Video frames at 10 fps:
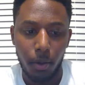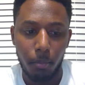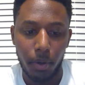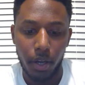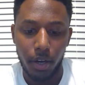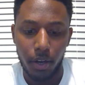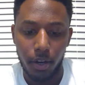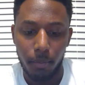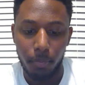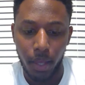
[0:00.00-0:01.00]
But
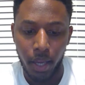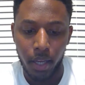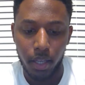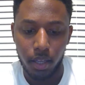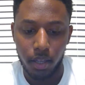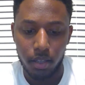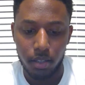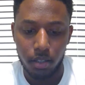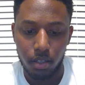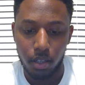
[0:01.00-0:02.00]

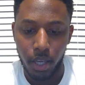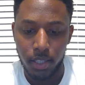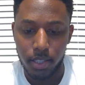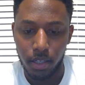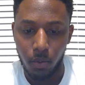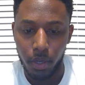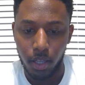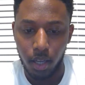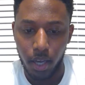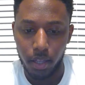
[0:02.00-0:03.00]
that'll take away a
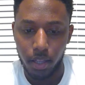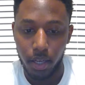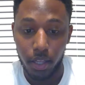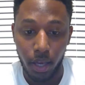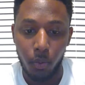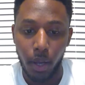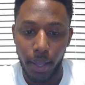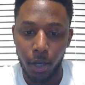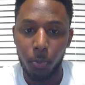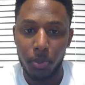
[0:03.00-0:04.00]
lot of that. That will
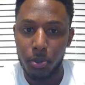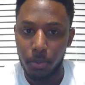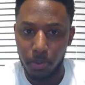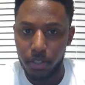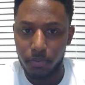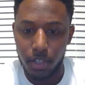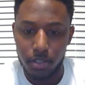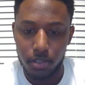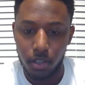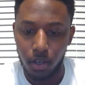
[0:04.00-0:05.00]
help you complete the
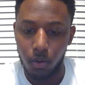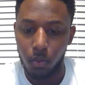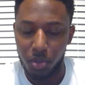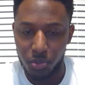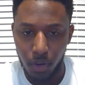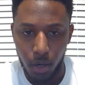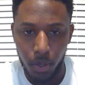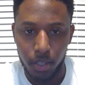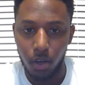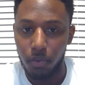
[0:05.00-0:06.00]
vision. You know, when you've
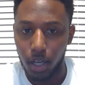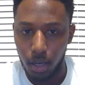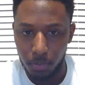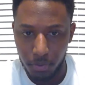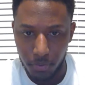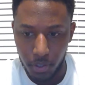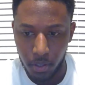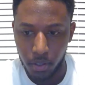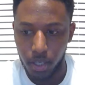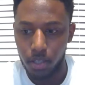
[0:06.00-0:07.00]
already overcome the
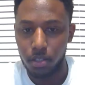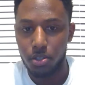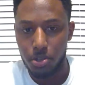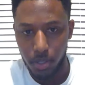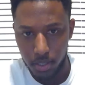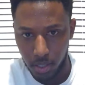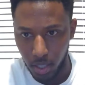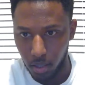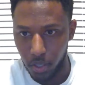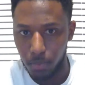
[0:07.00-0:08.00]
fear and you're trusting
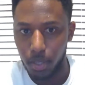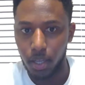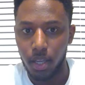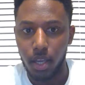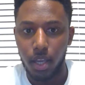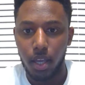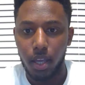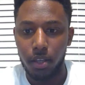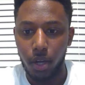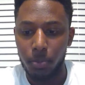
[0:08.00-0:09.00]
Elohim that
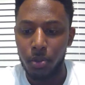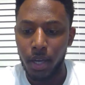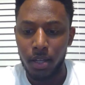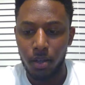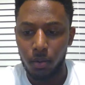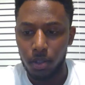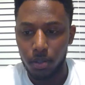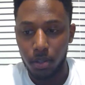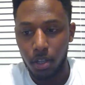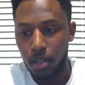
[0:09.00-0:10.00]
He'll help you. You gotta,
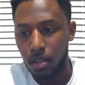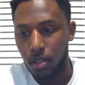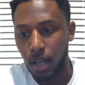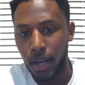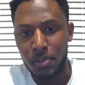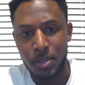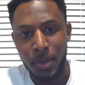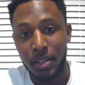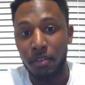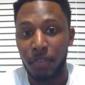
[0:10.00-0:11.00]
and like I was talking
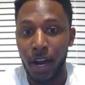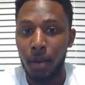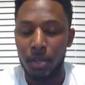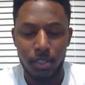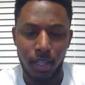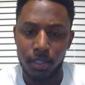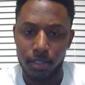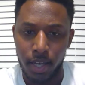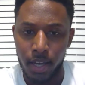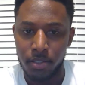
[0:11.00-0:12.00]
about the environment, this actually
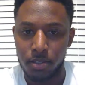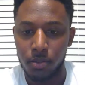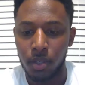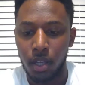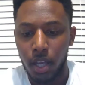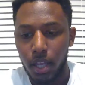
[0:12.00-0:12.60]
ties into it.